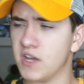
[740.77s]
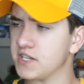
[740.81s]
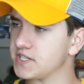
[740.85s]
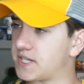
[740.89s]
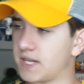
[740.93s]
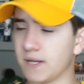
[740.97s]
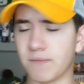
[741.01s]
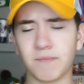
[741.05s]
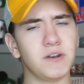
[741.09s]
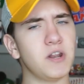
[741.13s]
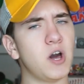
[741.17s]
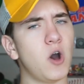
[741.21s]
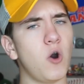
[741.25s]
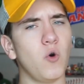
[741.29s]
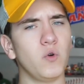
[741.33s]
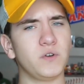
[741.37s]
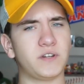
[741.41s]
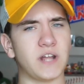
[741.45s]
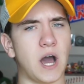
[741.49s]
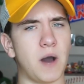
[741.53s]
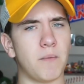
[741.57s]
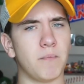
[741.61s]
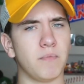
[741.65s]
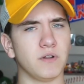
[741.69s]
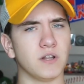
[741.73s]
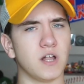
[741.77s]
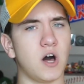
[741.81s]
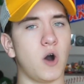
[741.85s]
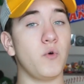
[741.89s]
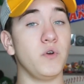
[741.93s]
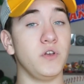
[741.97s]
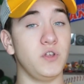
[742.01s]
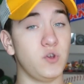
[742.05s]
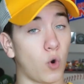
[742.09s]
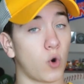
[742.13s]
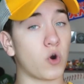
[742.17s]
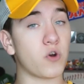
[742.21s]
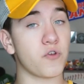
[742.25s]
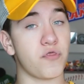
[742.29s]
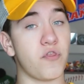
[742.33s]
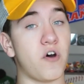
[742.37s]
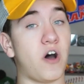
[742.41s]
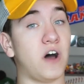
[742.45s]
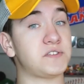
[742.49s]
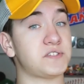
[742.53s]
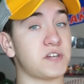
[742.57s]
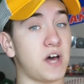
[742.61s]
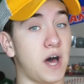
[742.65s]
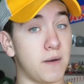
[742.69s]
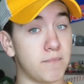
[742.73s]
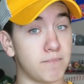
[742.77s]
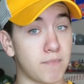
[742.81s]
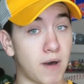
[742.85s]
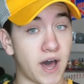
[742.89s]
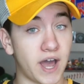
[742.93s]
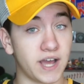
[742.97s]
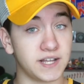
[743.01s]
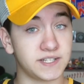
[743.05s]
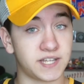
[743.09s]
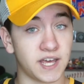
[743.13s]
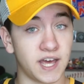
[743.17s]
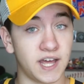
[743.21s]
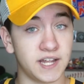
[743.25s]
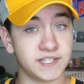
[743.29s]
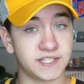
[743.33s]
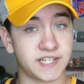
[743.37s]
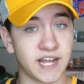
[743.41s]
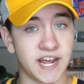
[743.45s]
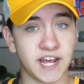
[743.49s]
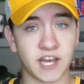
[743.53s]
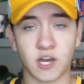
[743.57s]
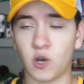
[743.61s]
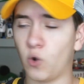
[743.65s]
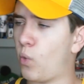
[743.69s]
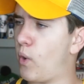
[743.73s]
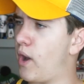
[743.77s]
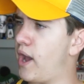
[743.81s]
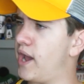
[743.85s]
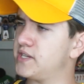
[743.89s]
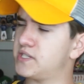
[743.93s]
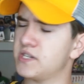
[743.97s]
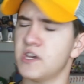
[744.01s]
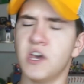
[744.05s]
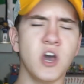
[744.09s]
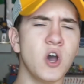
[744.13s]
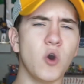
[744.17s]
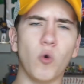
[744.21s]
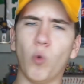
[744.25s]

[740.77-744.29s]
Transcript: So let me know down below your thoughts on my 10 takeaways.